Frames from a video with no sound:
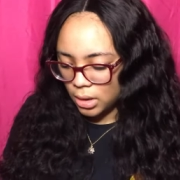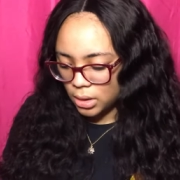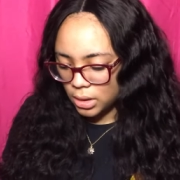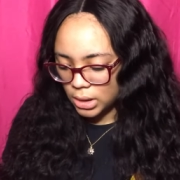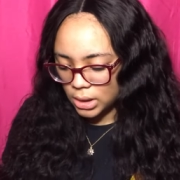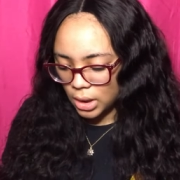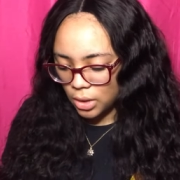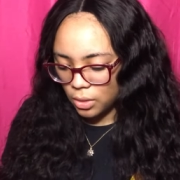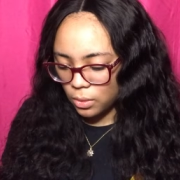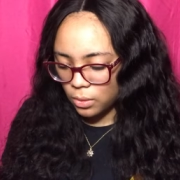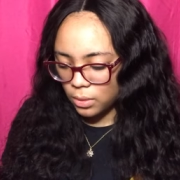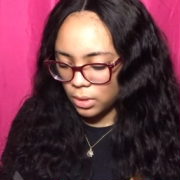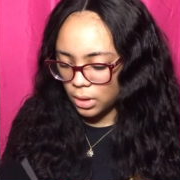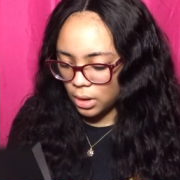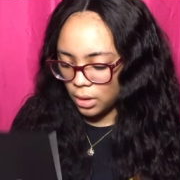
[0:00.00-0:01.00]
So
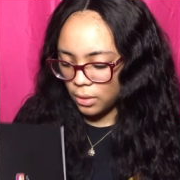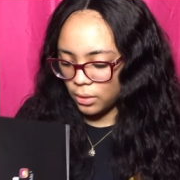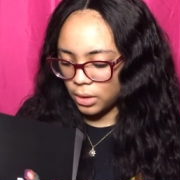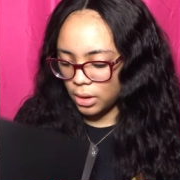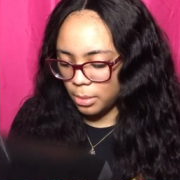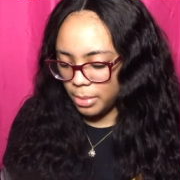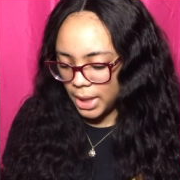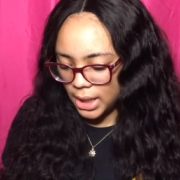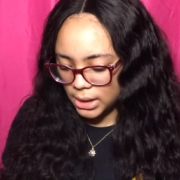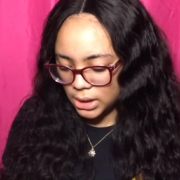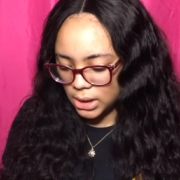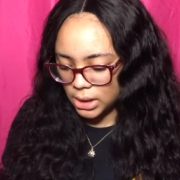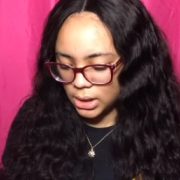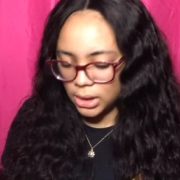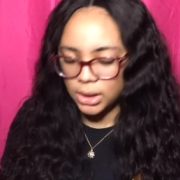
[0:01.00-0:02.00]
the box
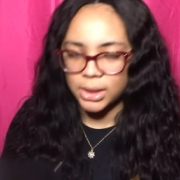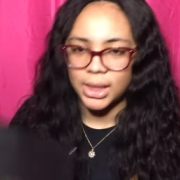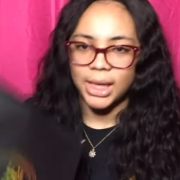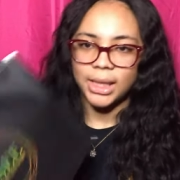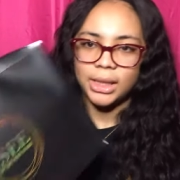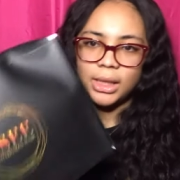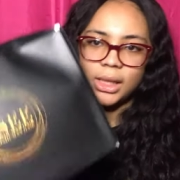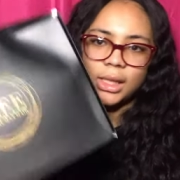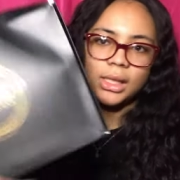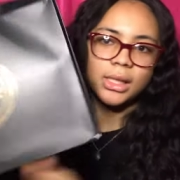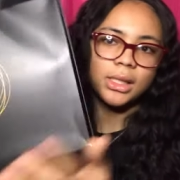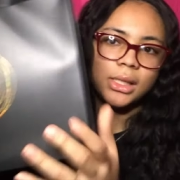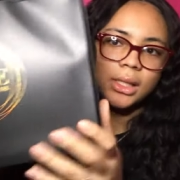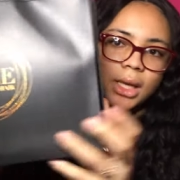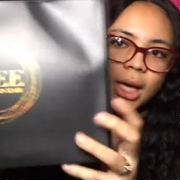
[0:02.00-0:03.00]
just looks like
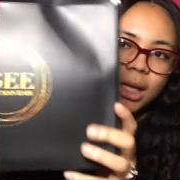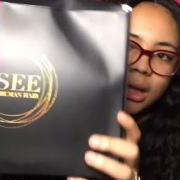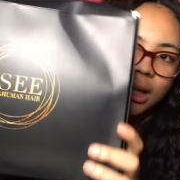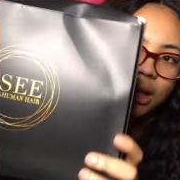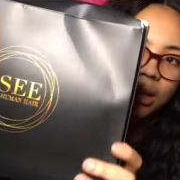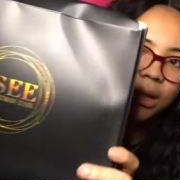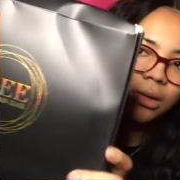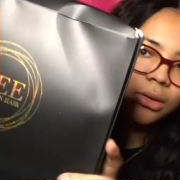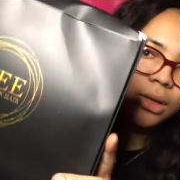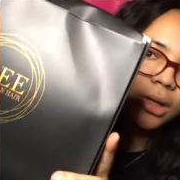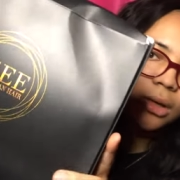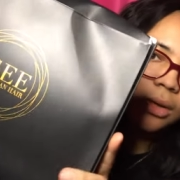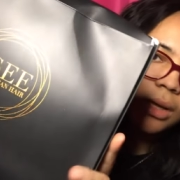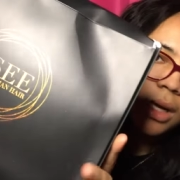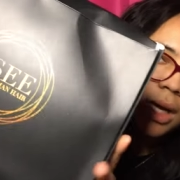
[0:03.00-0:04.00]
this. Got their
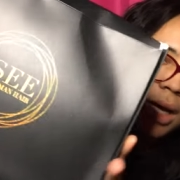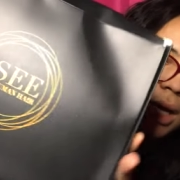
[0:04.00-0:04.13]
logo.